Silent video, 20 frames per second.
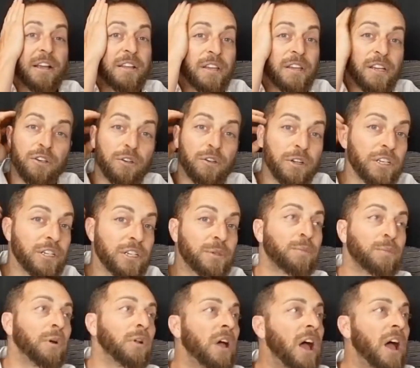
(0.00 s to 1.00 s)
that you can just
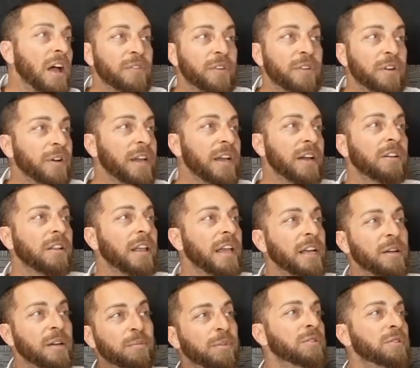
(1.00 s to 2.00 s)
pull off your ear
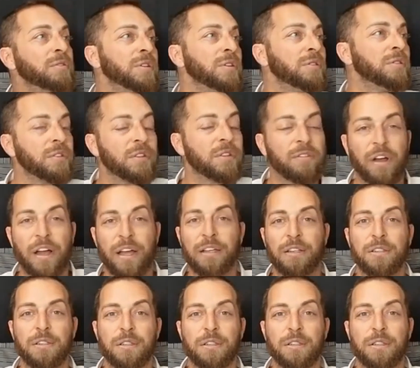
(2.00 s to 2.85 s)
like a Bluetooth device.